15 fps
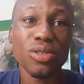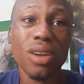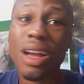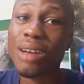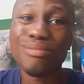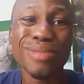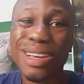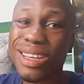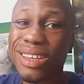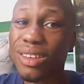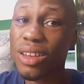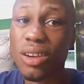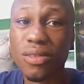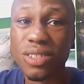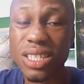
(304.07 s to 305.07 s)
can't make a
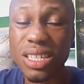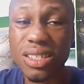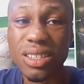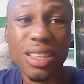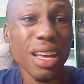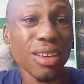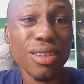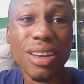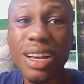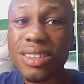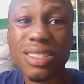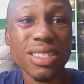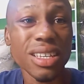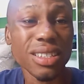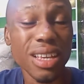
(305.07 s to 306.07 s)
lot of setting, like you can't
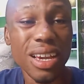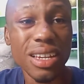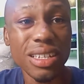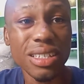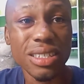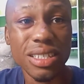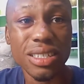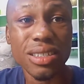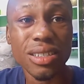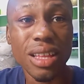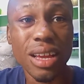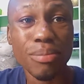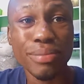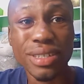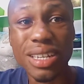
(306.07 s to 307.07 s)
set anything
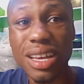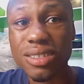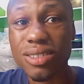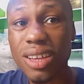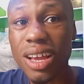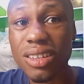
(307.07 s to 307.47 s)
like Binance.